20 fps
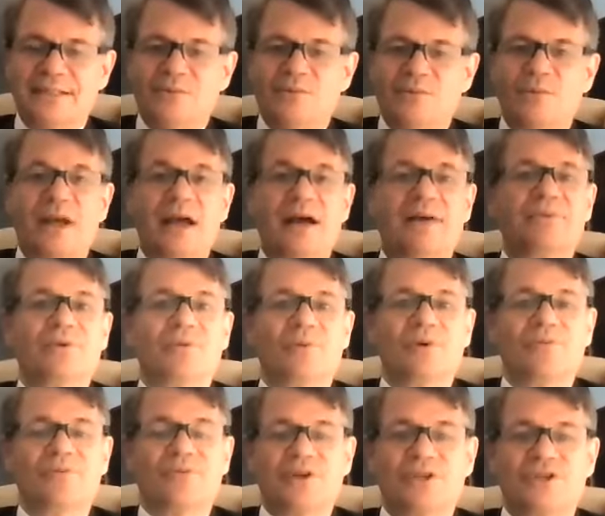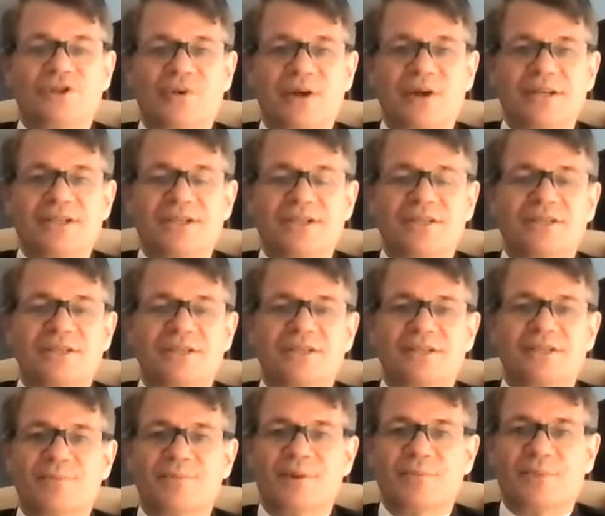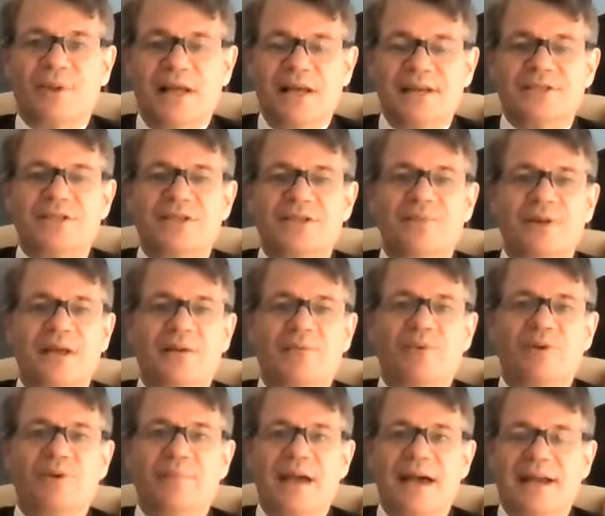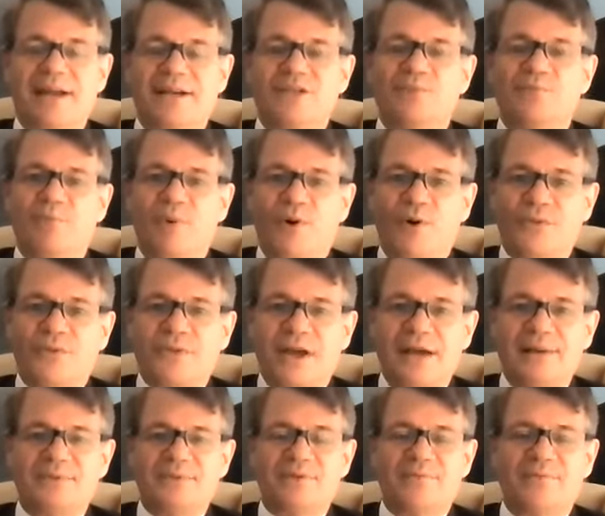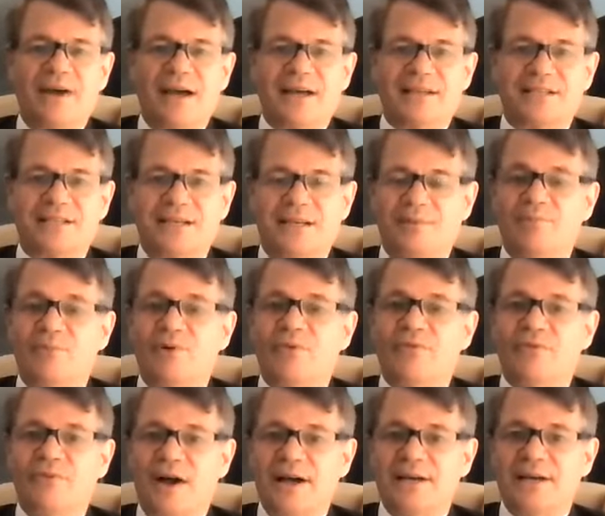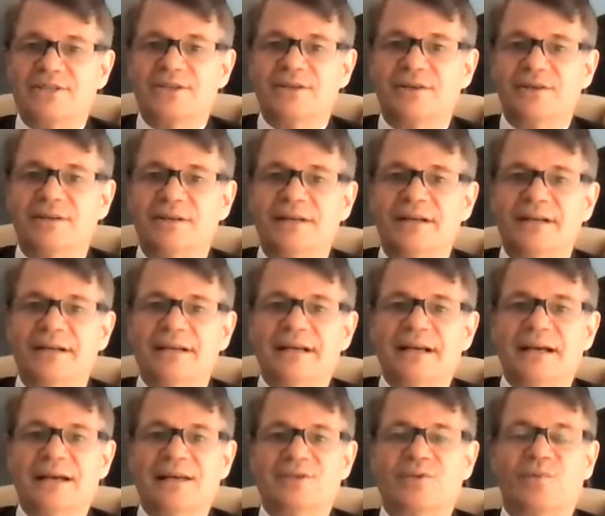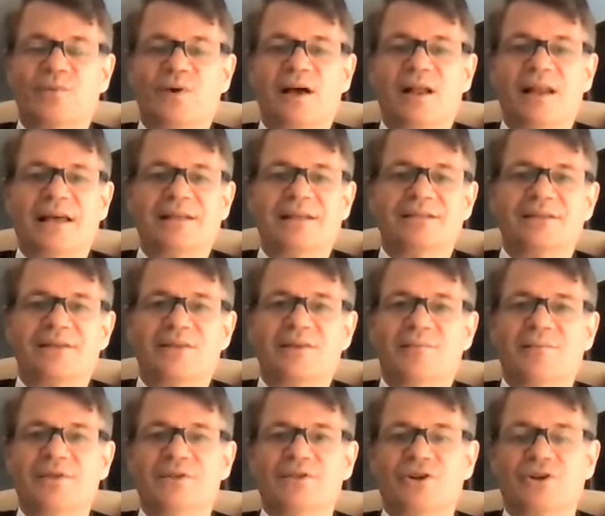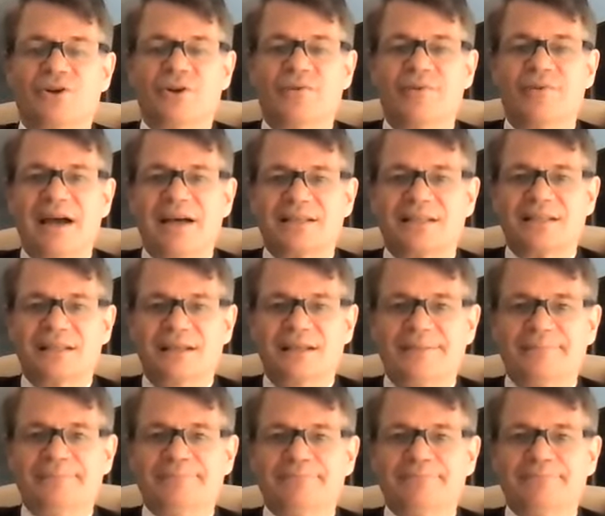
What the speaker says: We have the refrigeration system in place to be able to manage both types of vaccine, both Pfizer as well as the Moderna vaccine.